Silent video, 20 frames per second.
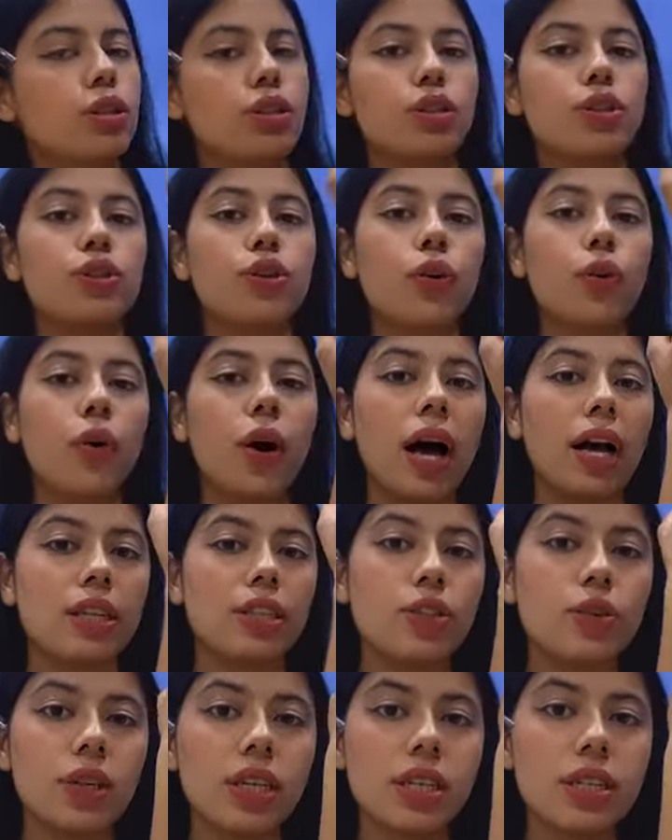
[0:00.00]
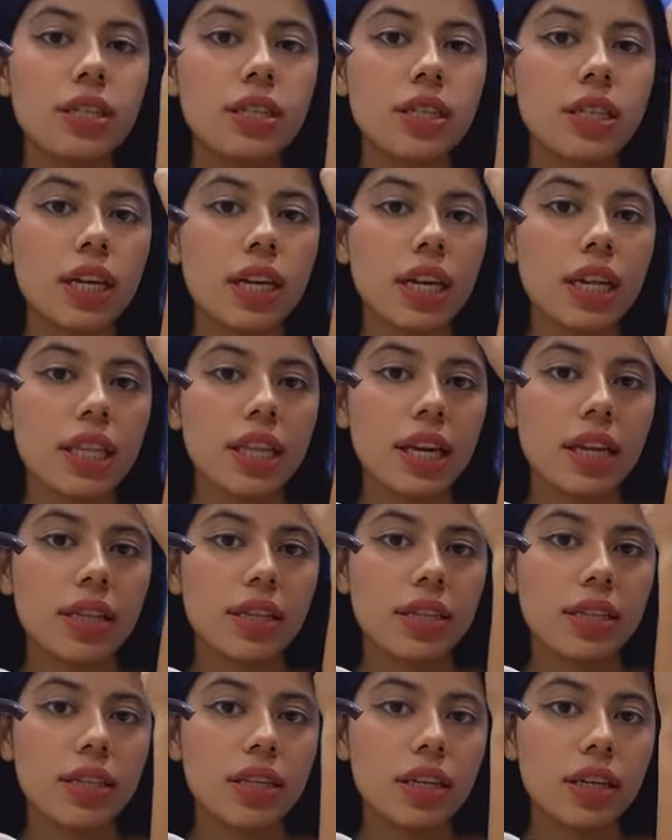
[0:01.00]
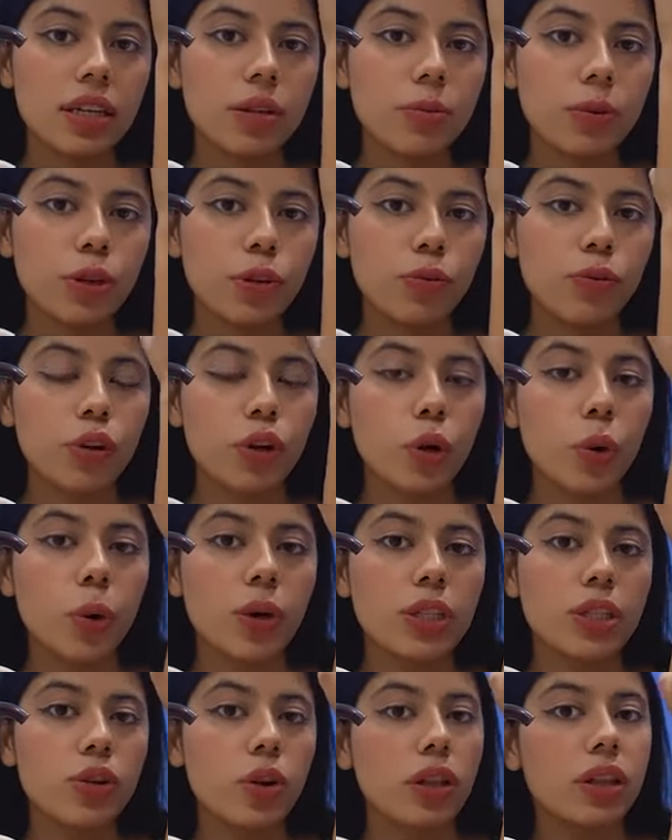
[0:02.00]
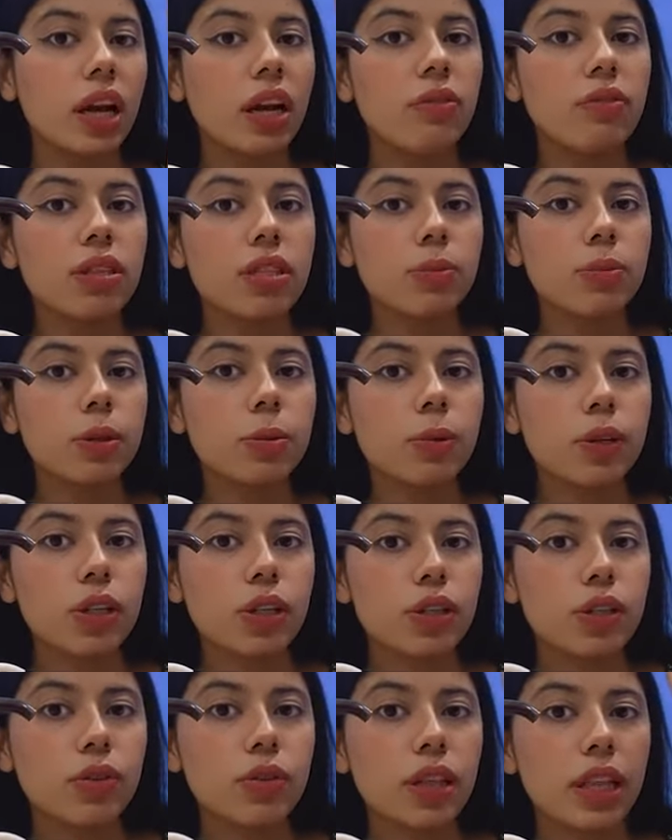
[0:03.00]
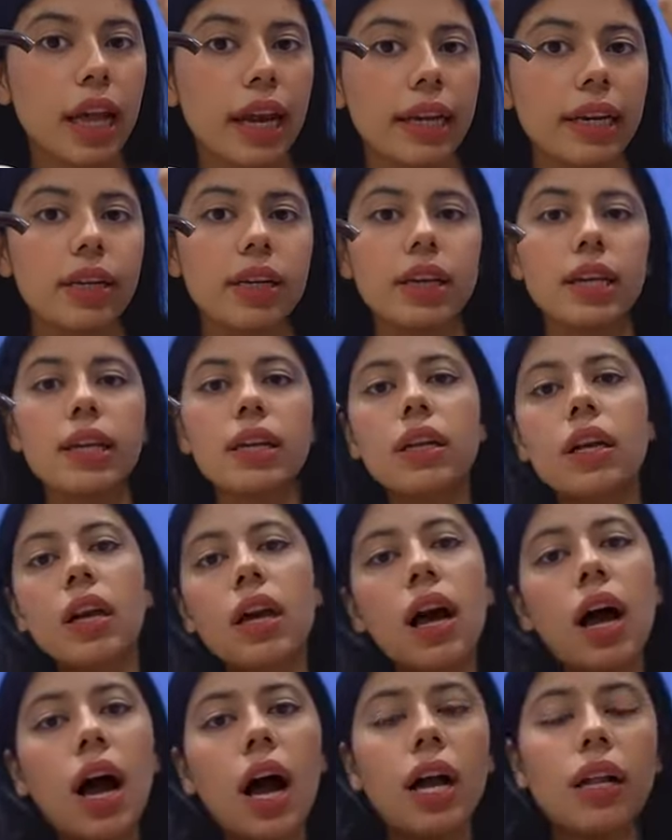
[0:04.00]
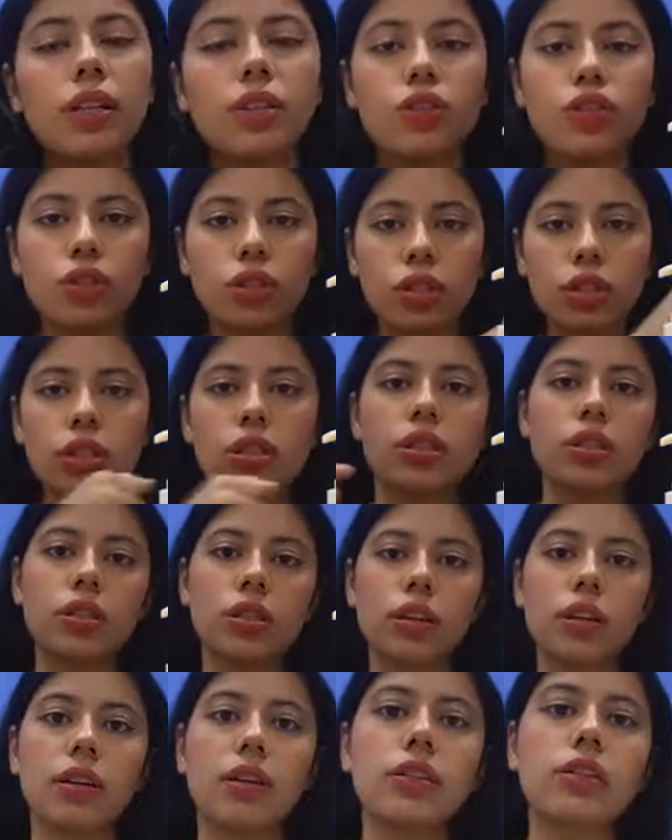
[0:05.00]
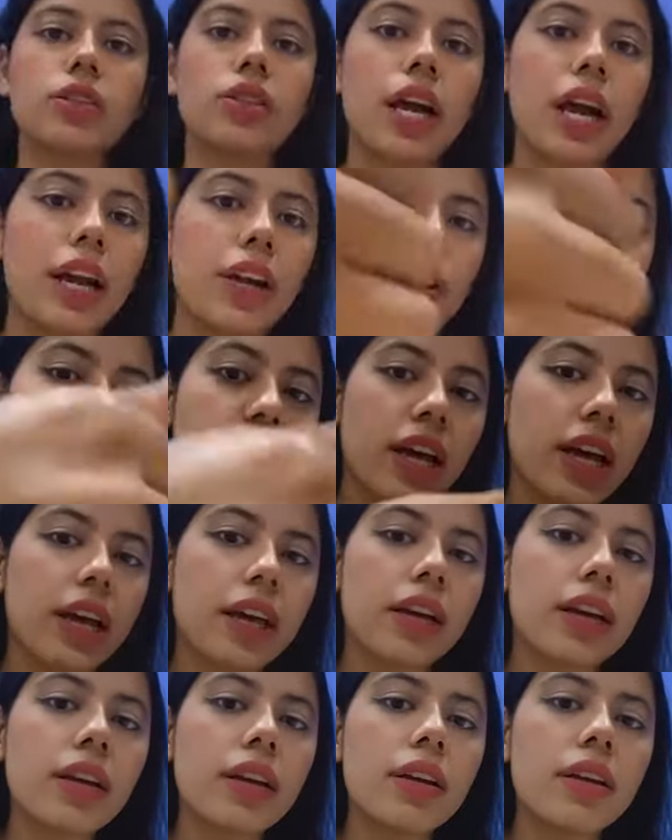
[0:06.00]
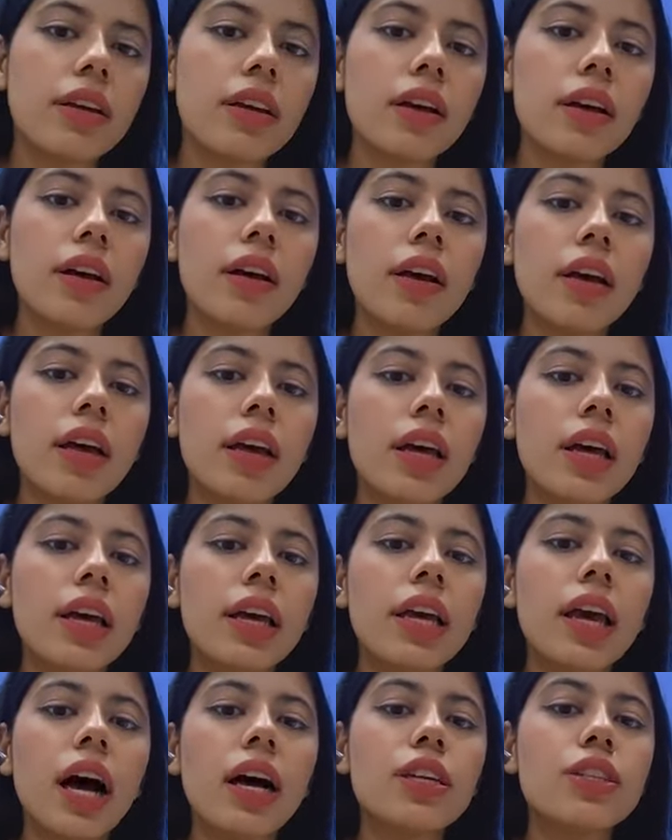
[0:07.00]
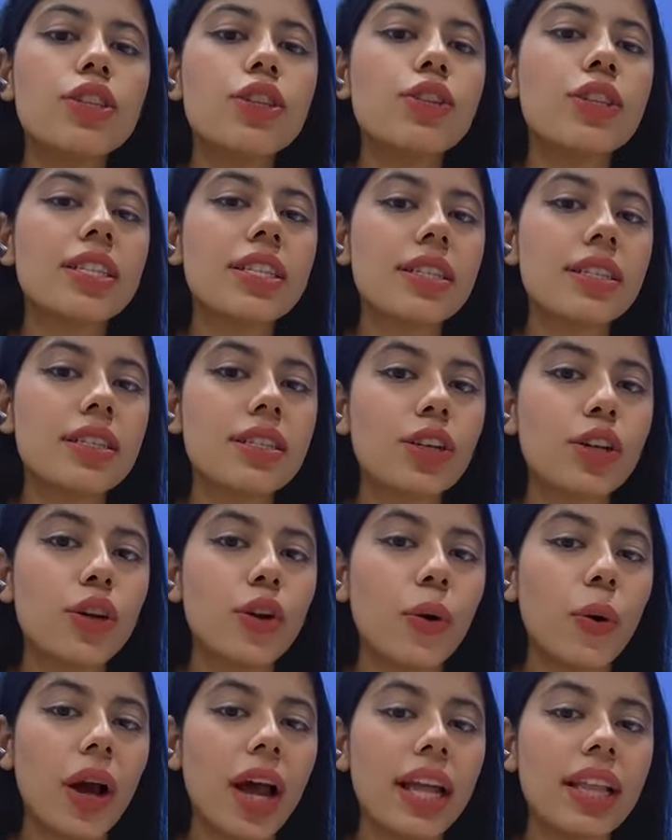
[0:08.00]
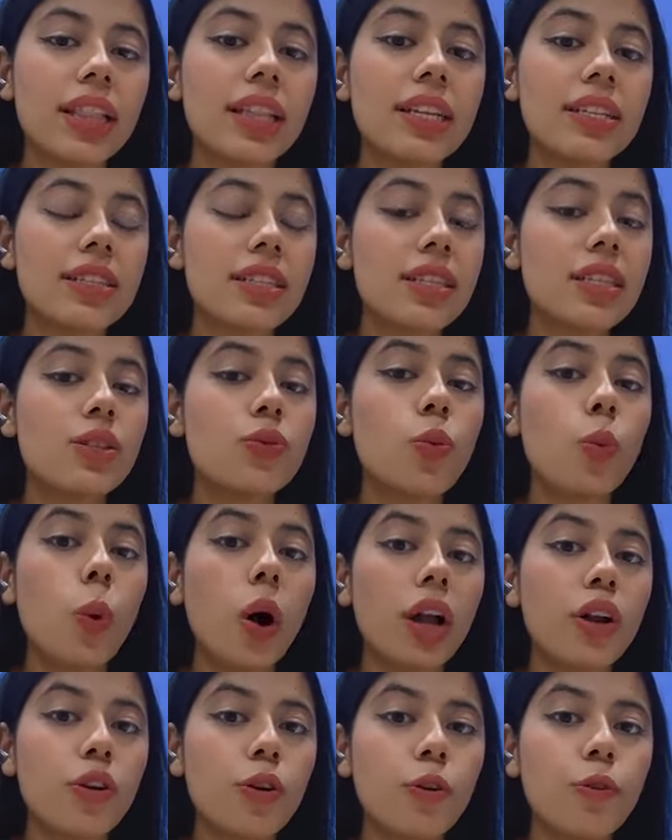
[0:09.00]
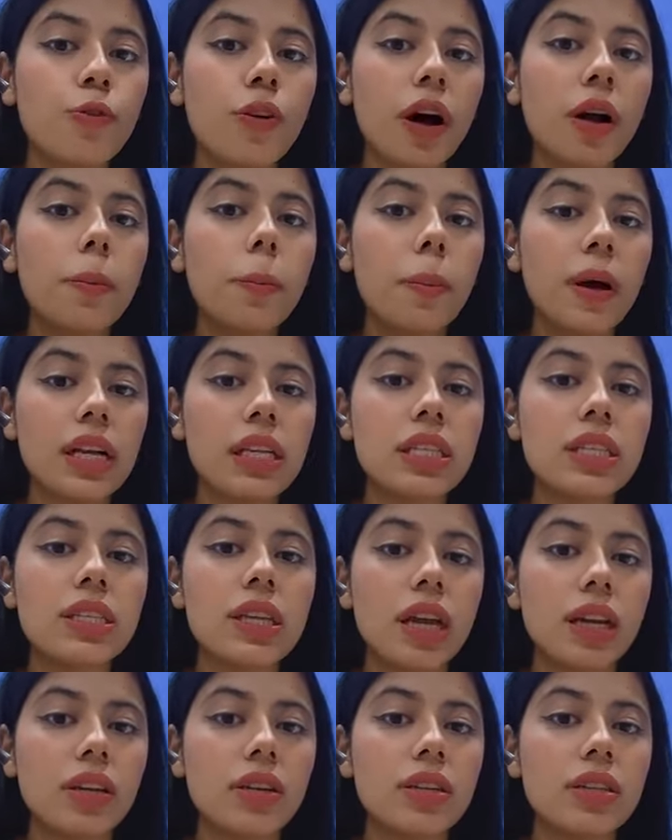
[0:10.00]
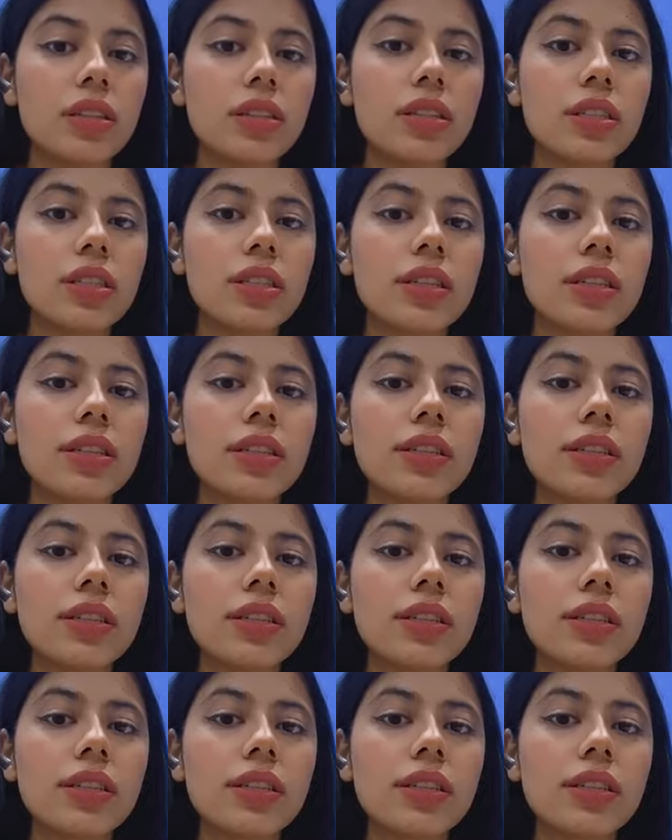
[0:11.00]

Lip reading: So as you can see, there's a little bit of glow. It's not that visible because of lighting. I'll just try to, like, yeah, so this is the glow. And this is one of our best sellers.